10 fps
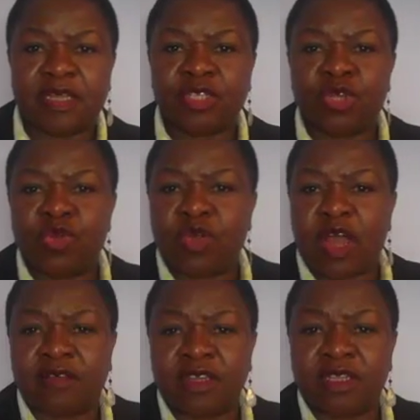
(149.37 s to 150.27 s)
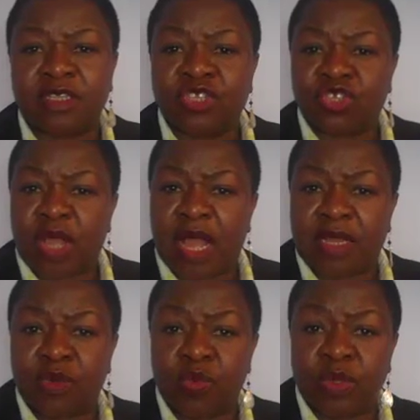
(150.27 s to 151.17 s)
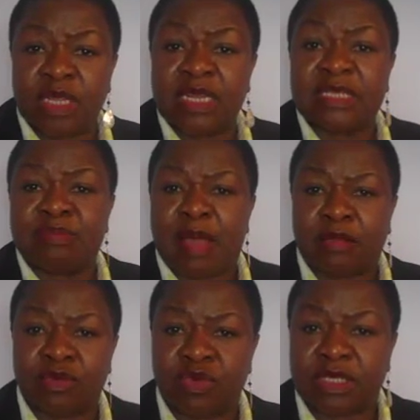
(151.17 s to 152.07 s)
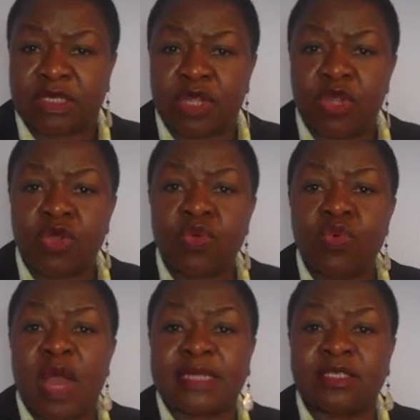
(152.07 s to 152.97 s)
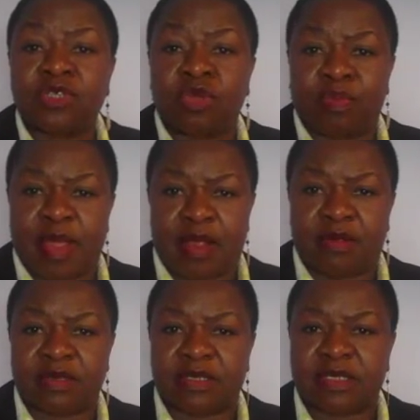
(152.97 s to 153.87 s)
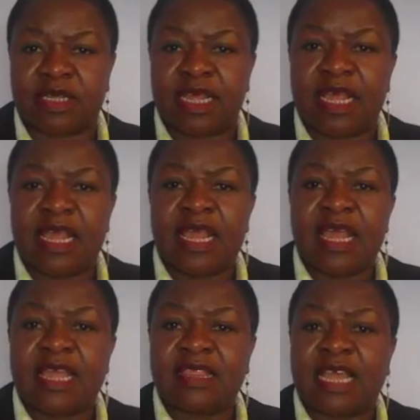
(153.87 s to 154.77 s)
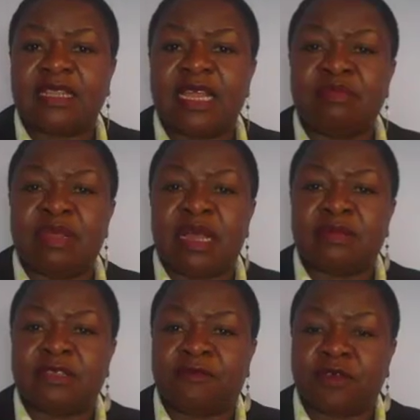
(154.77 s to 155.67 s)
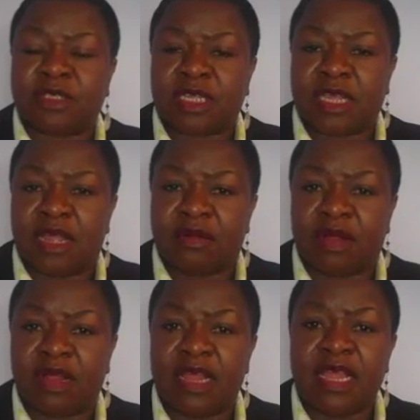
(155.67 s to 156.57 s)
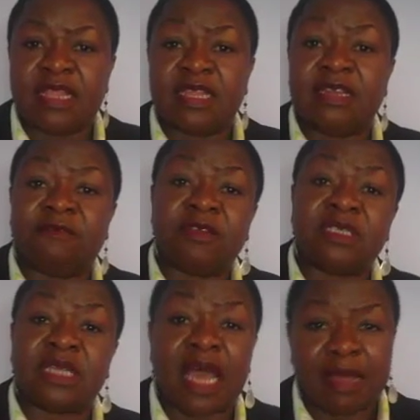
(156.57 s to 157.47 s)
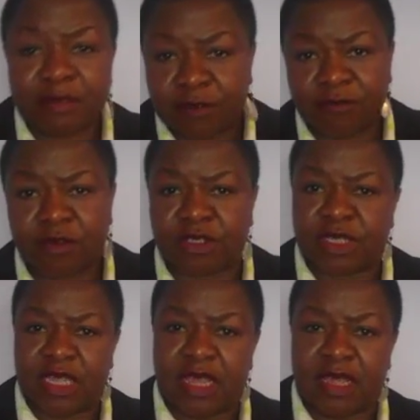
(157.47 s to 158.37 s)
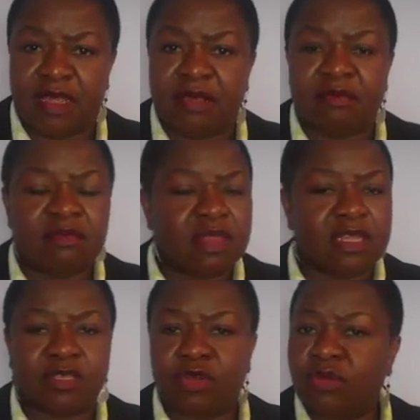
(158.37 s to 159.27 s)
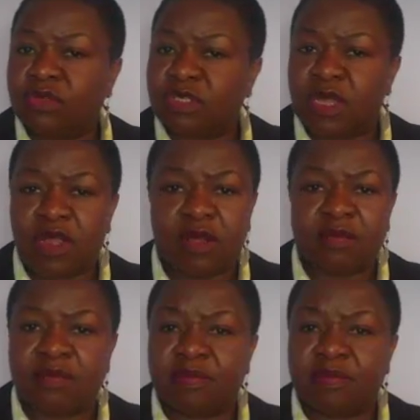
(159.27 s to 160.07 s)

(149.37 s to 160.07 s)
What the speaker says: to look after this child within its boundaries who hasn't got parents. And that then becomes a foster carer. There are different types of foster care. There's long-term,